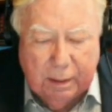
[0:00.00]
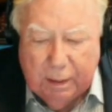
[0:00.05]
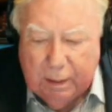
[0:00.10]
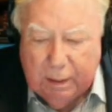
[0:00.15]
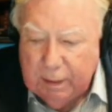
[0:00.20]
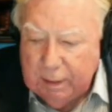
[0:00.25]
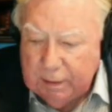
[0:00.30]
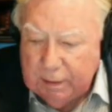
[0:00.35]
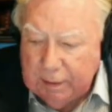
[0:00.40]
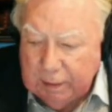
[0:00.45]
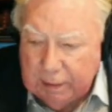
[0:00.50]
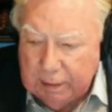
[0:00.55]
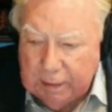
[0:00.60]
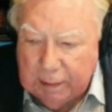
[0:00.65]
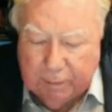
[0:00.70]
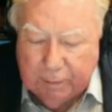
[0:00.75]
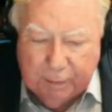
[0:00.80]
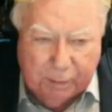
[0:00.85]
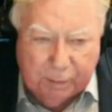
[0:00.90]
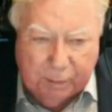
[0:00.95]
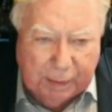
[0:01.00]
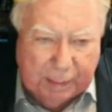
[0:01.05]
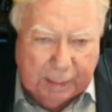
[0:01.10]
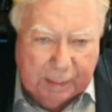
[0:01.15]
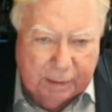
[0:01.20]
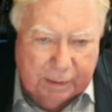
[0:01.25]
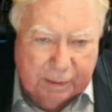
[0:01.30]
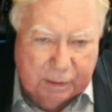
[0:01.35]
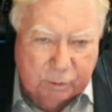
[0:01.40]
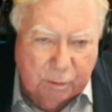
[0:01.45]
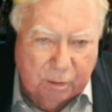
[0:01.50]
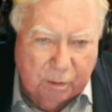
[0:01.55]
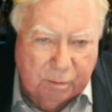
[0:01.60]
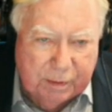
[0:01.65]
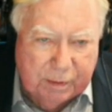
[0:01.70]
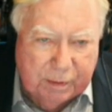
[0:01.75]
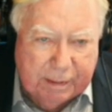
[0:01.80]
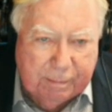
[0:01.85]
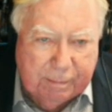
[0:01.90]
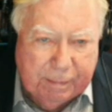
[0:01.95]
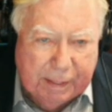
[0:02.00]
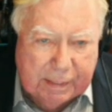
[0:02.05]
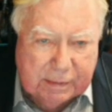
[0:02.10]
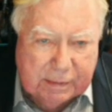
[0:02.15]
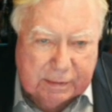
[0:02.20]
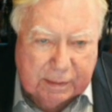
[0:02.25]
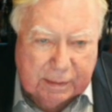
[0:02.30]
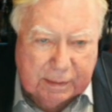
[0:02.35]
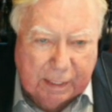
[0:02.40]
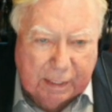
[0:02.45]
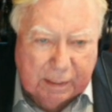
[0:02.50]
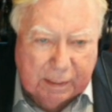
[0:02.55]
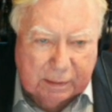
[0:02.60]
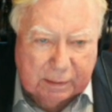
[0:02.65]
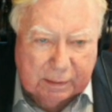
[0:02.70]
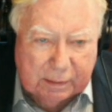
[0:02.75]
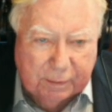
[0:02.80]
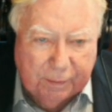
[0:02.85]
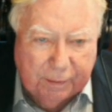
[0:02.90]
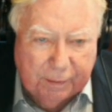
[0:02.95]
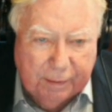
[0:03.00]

The economic reality is we've debased the dollar.